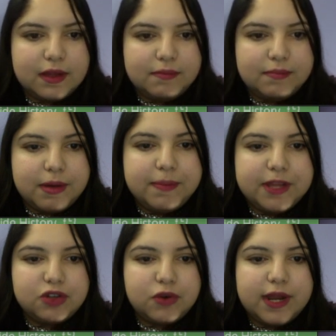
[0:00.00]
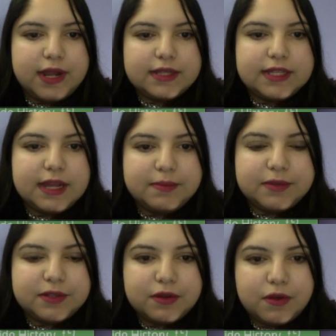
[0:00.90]
puppy training
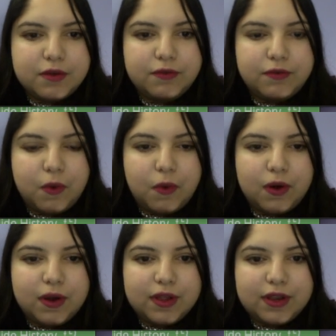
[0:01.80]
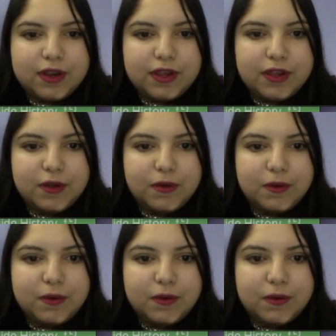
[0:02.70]
tips for new,